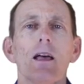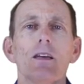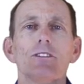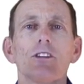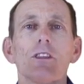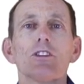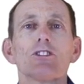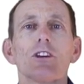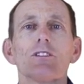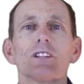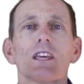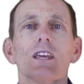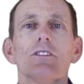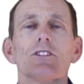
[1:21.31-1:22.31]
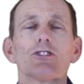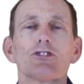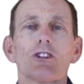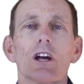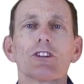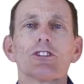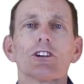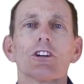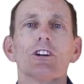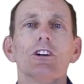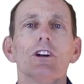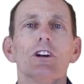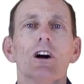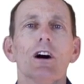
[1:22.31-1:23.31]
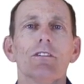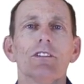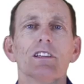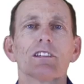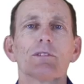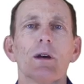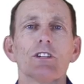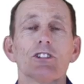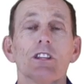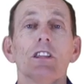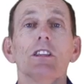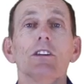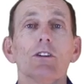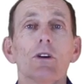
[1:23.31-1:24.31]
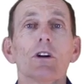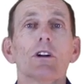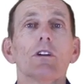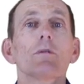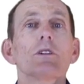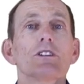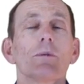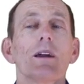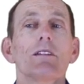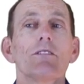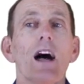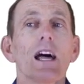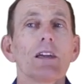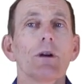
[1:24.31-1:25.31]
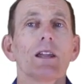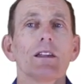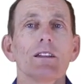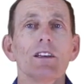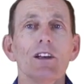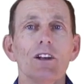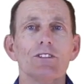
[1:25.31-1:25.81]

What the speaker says: So this shows again the structure of the expression and the order in which you might evaluate it.